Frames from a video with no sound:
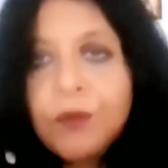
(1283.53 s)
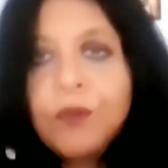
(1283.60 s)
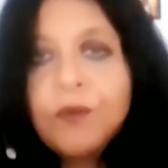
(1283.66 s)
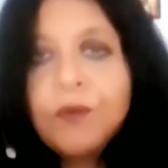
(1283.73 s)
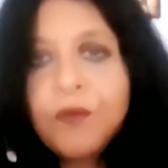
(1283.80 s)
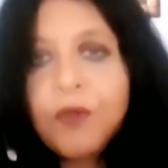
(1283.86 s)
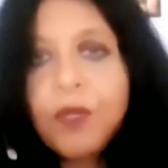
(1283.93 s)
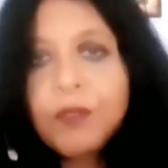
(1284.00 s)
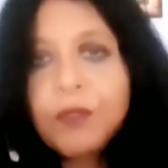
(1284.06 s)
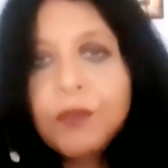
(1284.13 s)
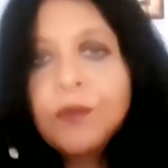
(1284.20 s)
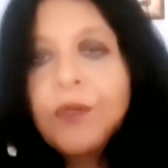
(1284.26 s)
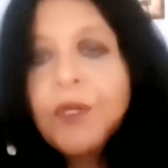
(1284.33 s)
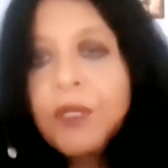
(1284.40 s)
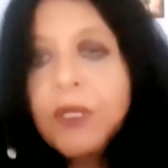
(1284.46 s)
You've got
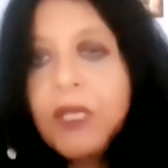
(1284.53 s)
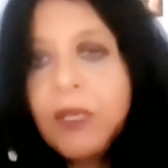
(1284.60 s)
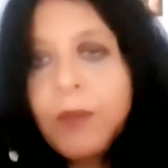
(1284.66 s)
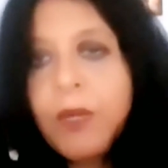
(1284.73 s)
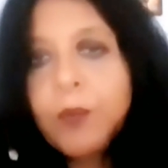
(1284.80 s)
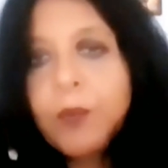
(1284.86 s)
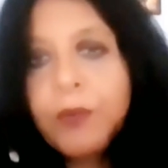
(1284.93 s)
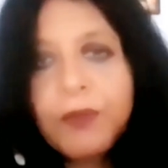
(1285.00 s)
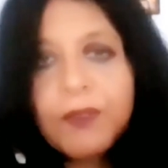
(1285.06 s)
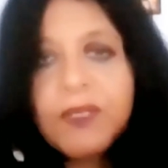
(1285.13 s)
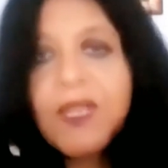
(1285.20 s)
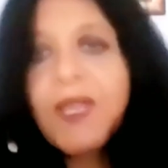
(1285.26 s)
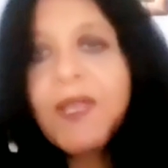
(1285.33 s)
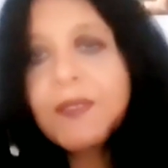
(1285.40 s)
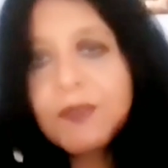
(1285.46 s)
to keep up with the
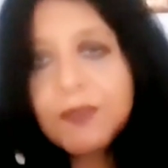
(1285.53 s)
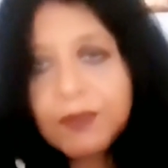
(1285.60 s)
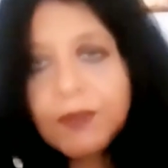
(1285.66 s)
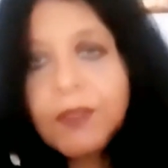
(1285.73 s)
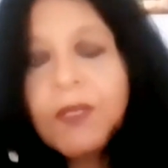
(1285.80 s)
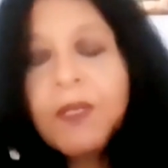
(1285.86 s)
task.